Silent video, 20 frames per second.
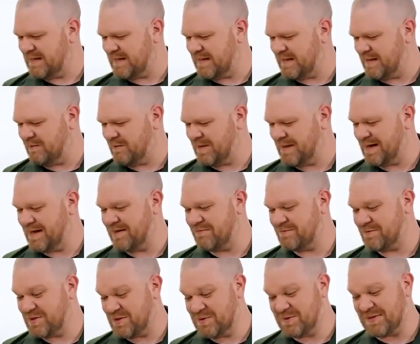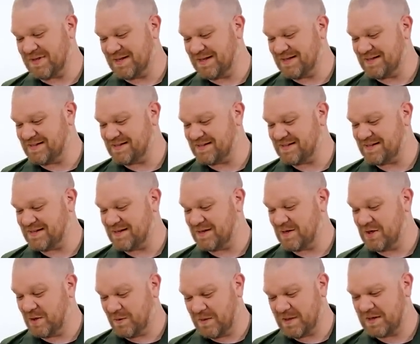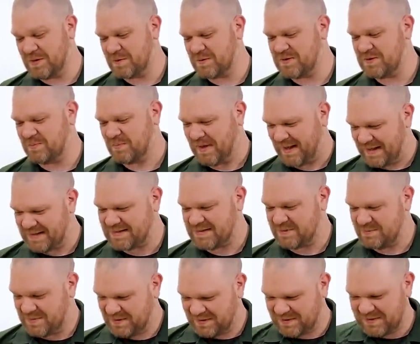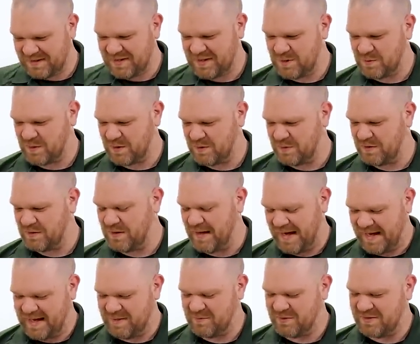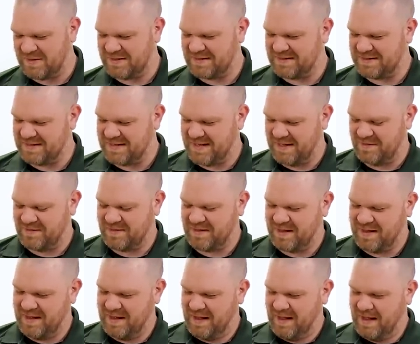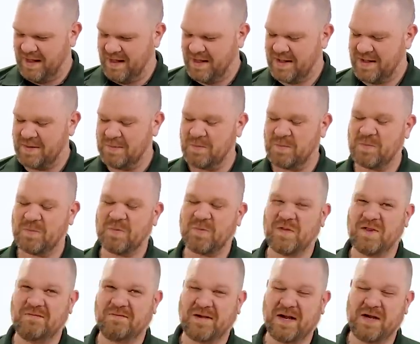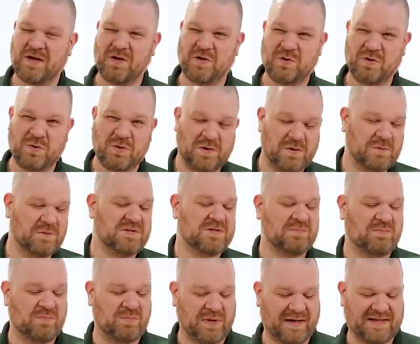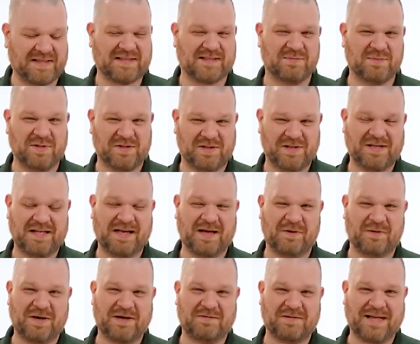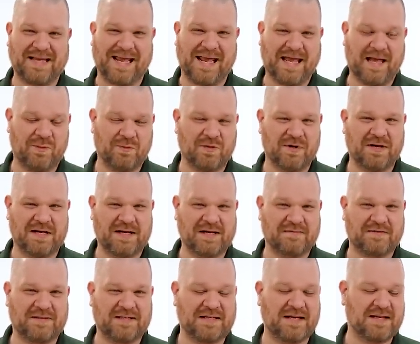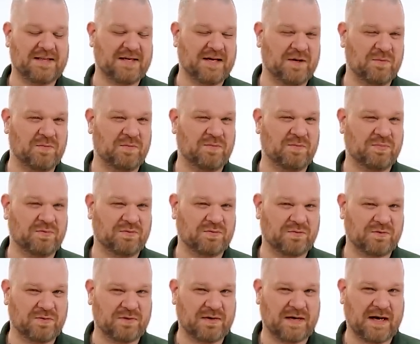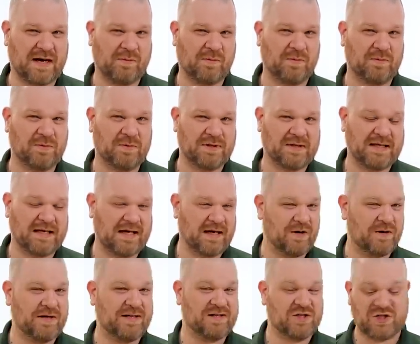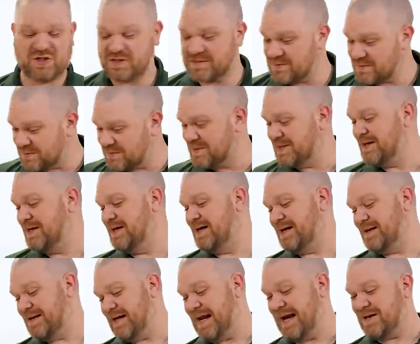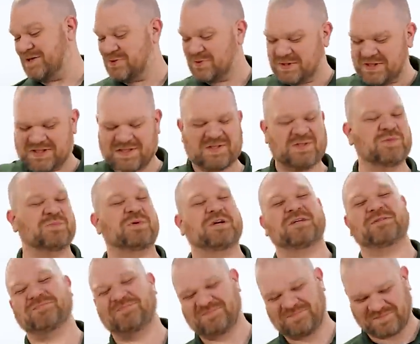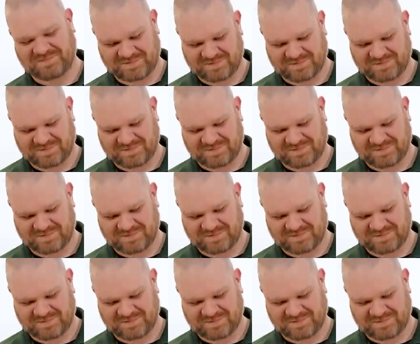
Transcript: What knife would you EDC, knowing there was a possibility you were going to hammer it to death? If I knew there was a possibility I would have to hammer a knife to death, I'd probably carry a chisel, an actual chisel, but